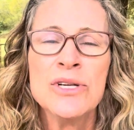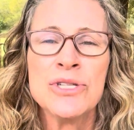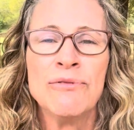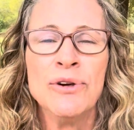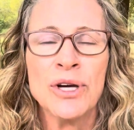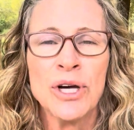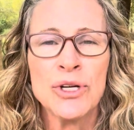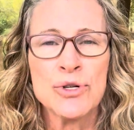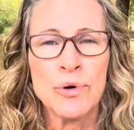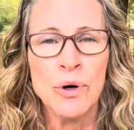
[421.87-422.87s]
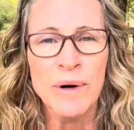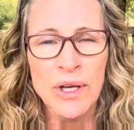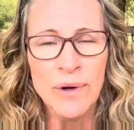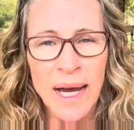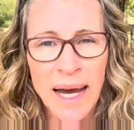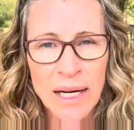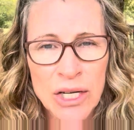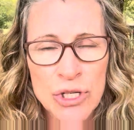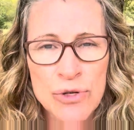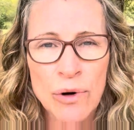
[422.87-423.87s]
So if you can control what you can
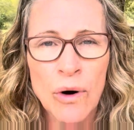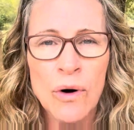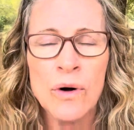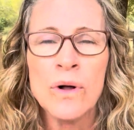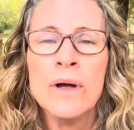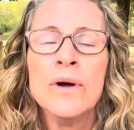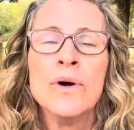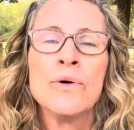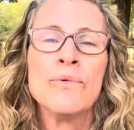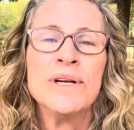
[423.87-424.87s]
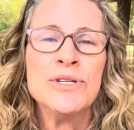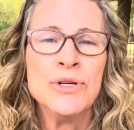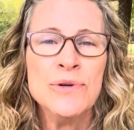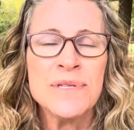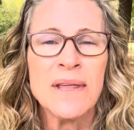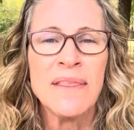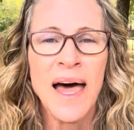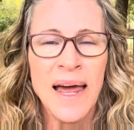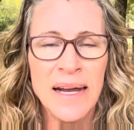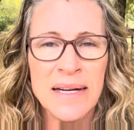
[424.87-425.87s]
control, reduce
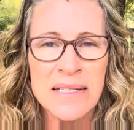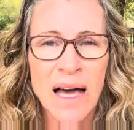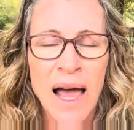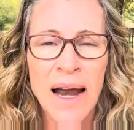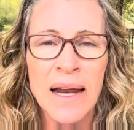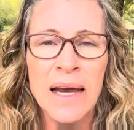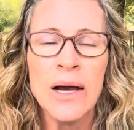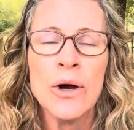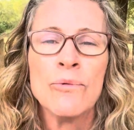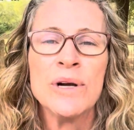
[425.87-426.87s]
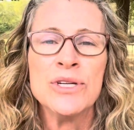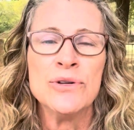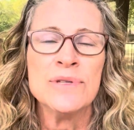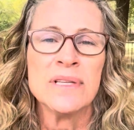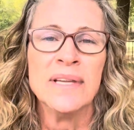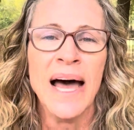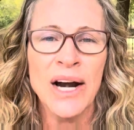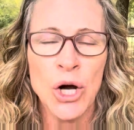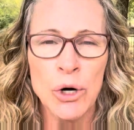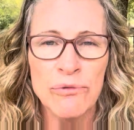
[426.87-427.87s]
that anxiety, reduce
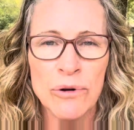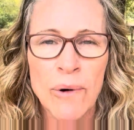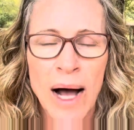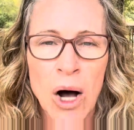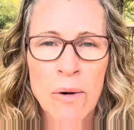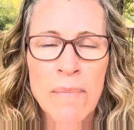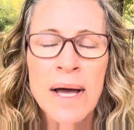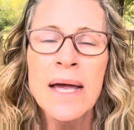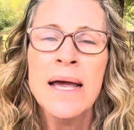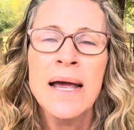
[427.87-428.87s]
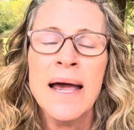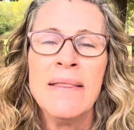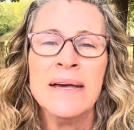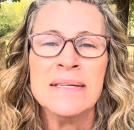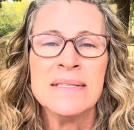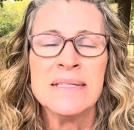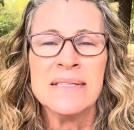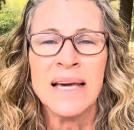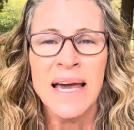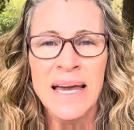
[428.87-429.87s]
that overwhelm, and then
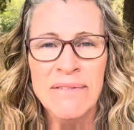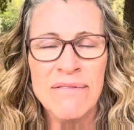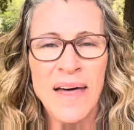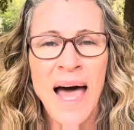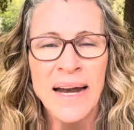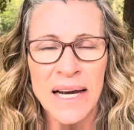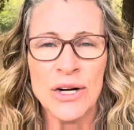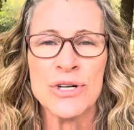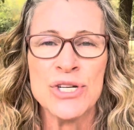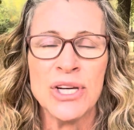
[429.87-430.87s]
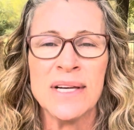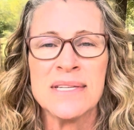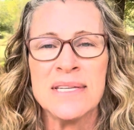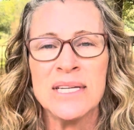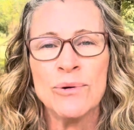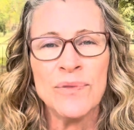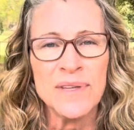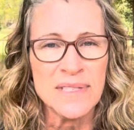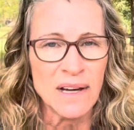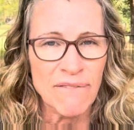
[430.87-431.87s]
save that energy to deal with
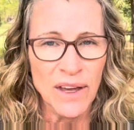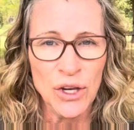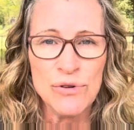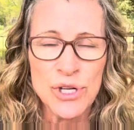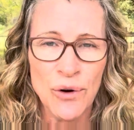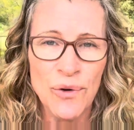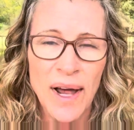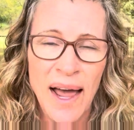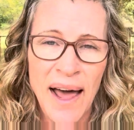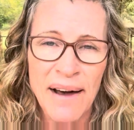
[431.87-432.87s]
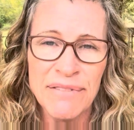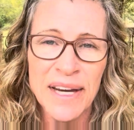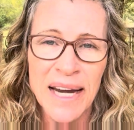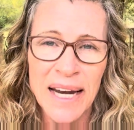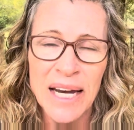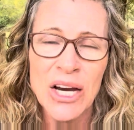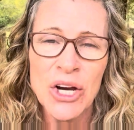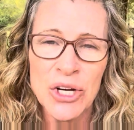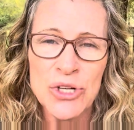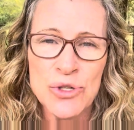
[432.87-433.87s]
the stuff that you don't have any
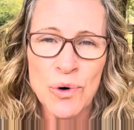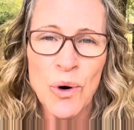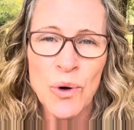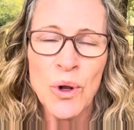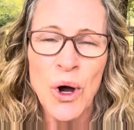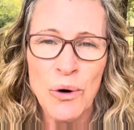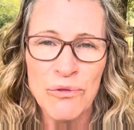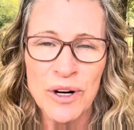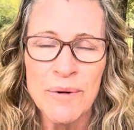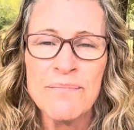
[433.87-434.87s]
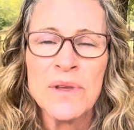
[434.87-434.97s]
control over.